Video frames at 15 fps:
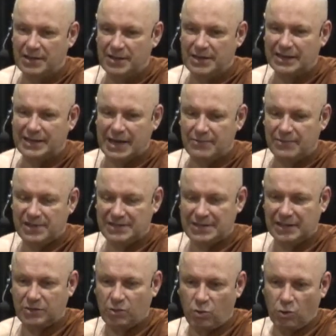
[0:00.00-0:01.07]
A carriage is
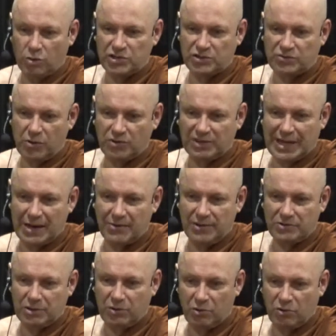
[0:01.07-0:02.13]
like a horse-drawn
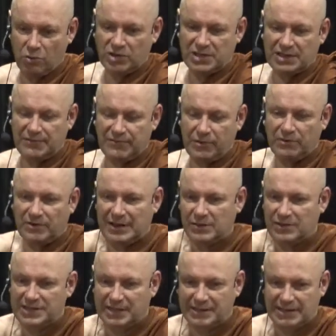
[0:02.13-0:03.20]
carriage. You got horses in front and you
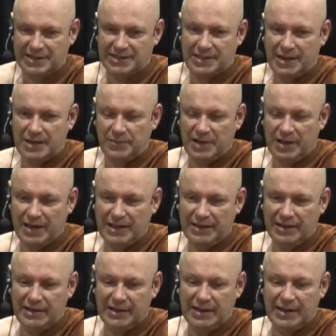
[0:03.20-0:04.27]
sit inside behind.
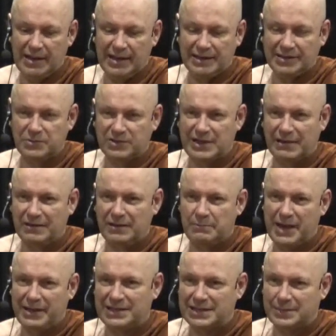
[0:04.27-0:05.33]
This was kind of the
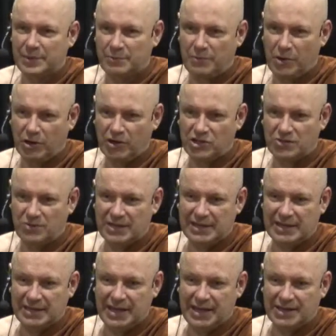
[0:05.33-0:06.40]
maximum luxury
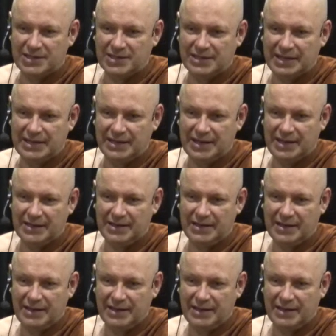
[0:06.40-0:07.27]
in ancient India.